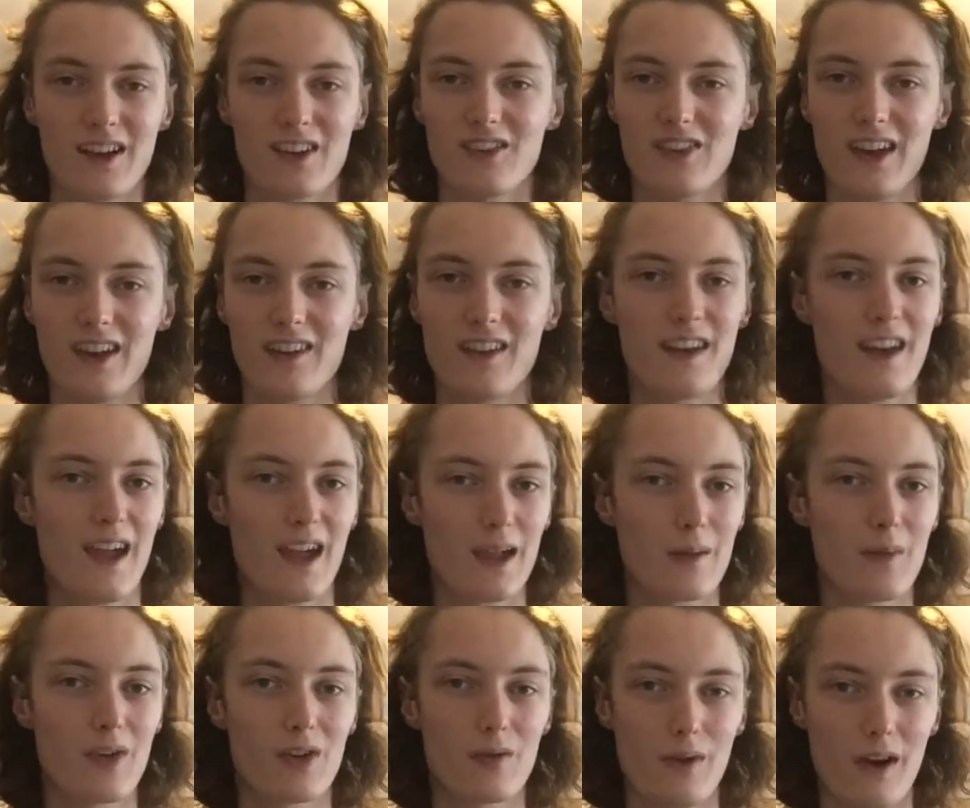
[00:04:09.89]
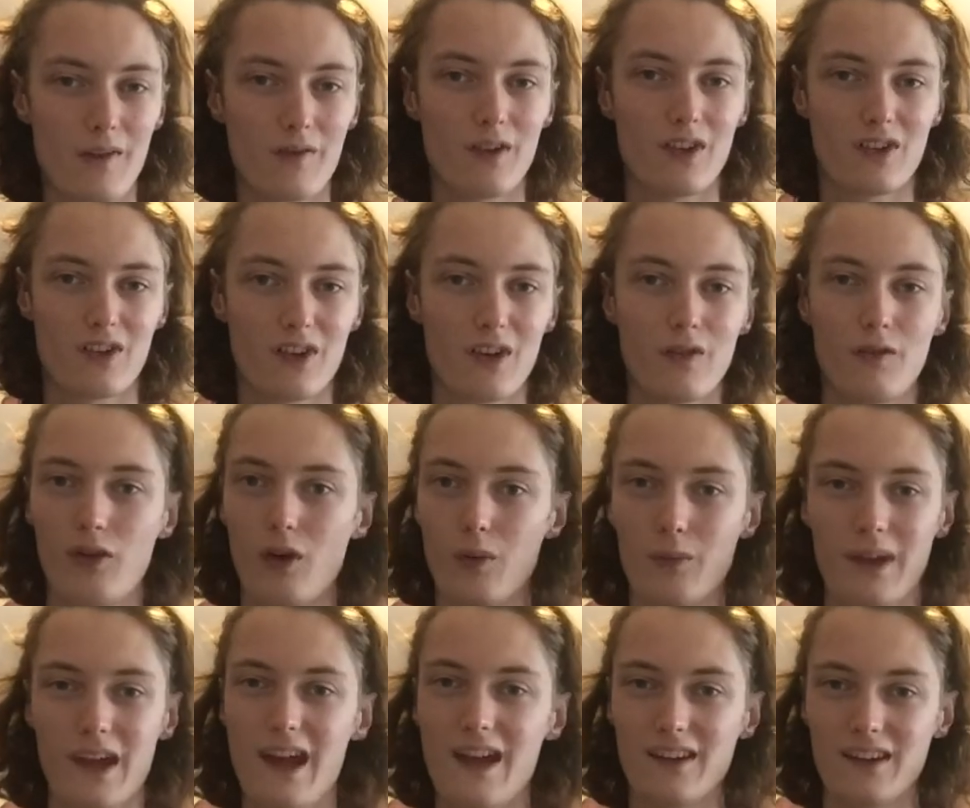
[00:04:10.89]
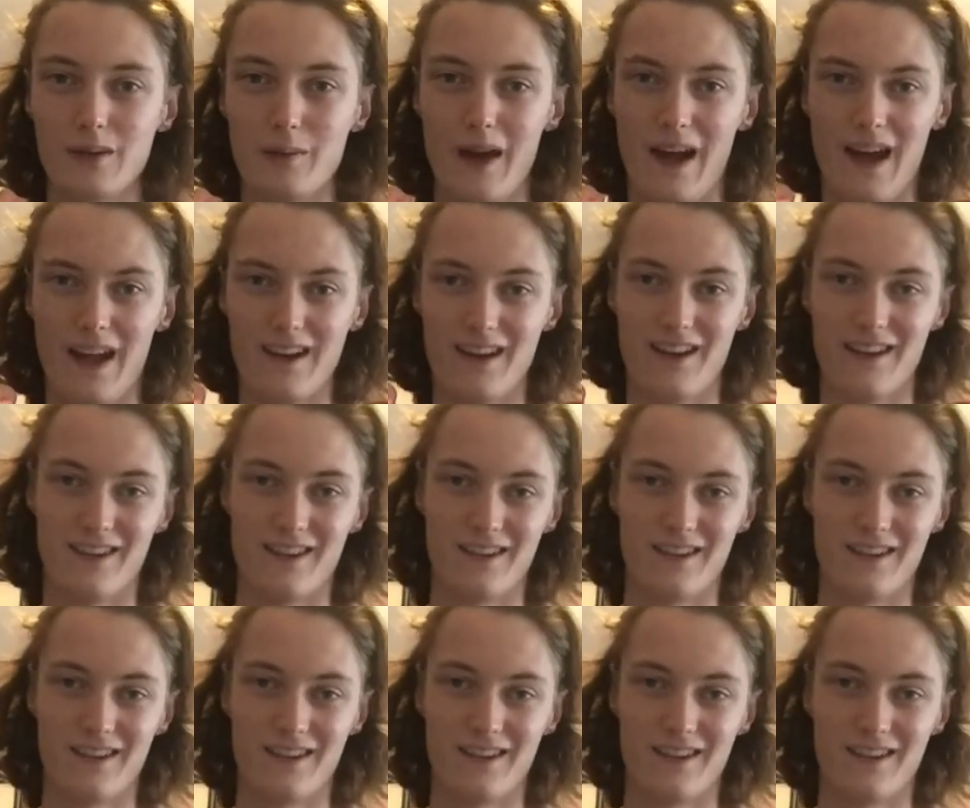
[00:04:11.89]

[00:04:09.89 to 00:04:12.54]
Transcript: Say the Name, is a reference to the film Candyman.